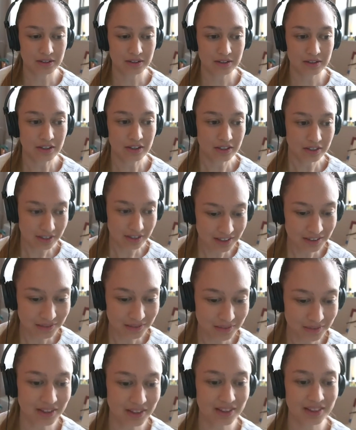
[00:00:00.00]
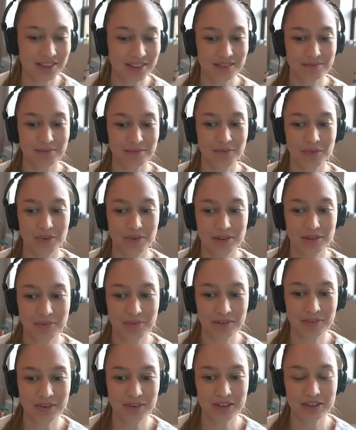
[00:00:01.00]
talking with
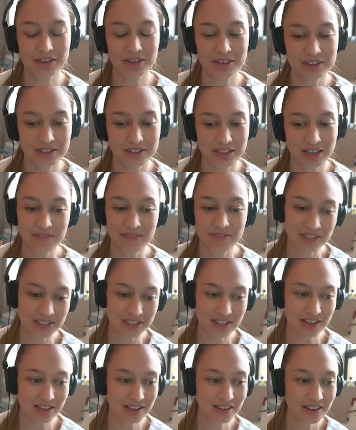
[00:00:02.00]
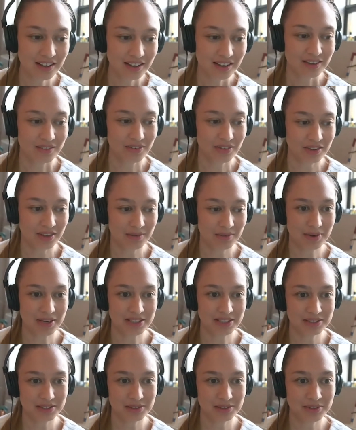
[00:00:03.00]
my readers every day for the
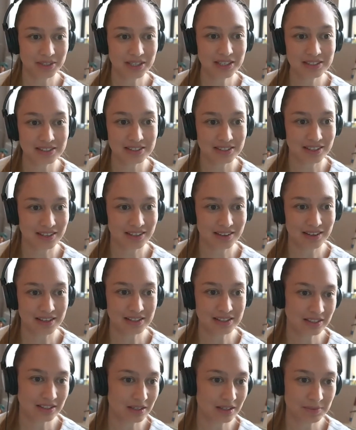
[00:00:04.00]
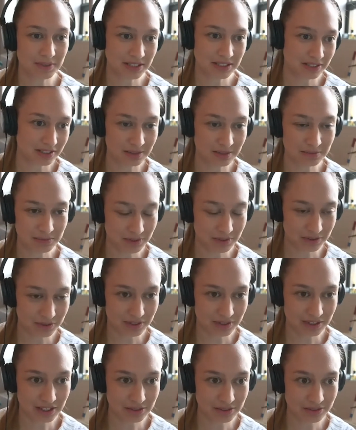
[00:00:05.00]
past 2 weeks. I set up a system to
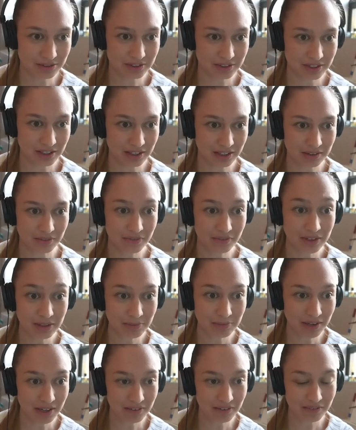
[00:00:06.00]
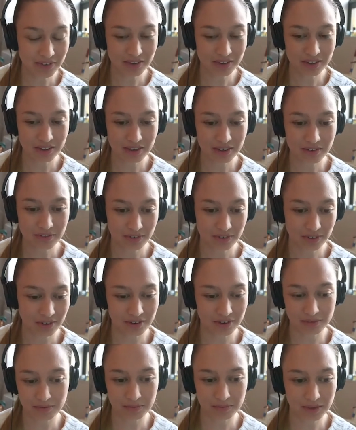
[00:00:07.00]
schedule kind of feedback
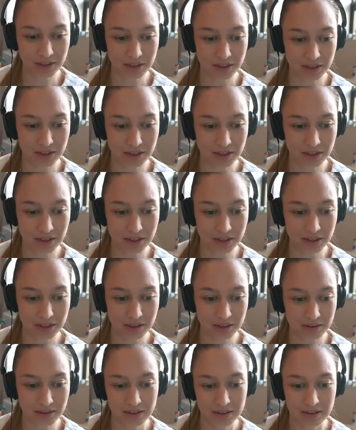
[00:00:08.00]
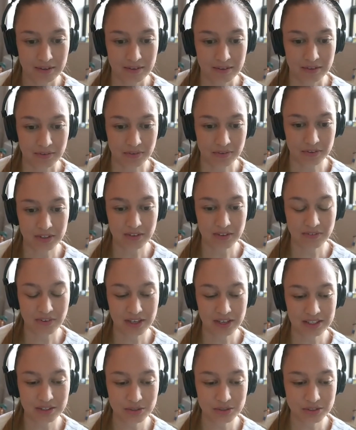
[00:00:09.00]
uh, for
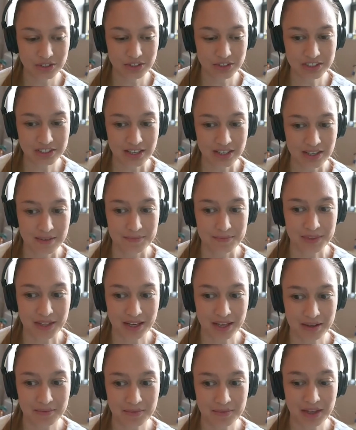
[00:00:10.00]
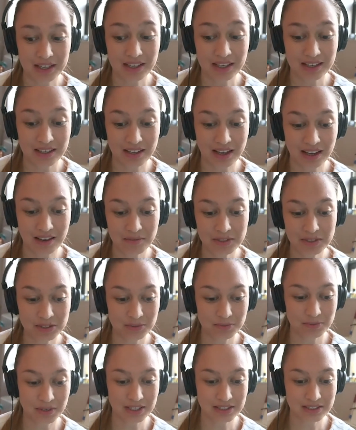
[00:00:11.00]
defined users, and I've been
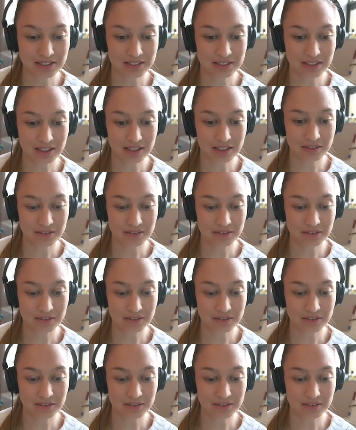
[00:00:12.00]
surprised at kind of